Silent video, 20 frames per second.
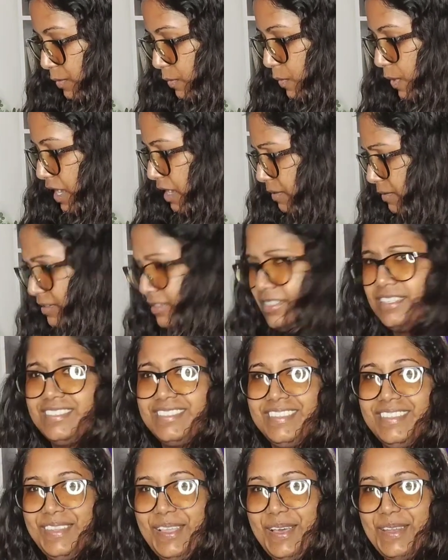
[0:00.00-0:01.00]
Wow,
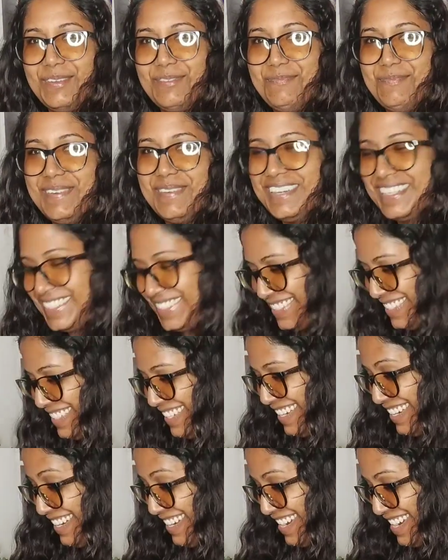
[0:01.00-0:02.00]
there's a lot of books in
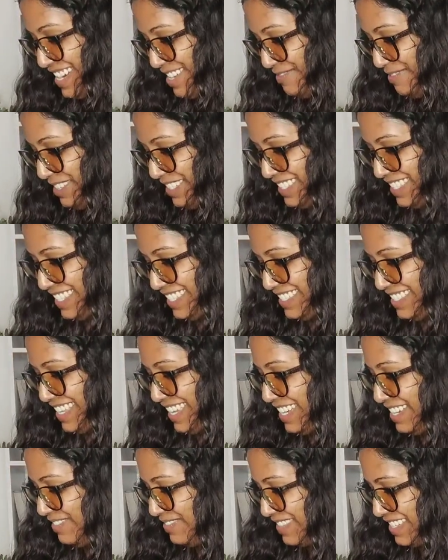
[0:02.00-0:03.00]
here. I'm really
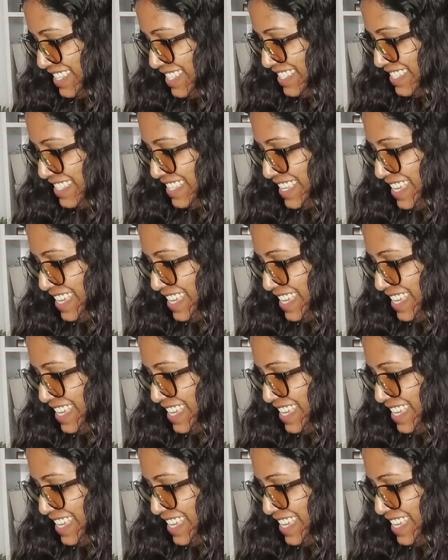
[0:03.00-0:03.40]
excited for this.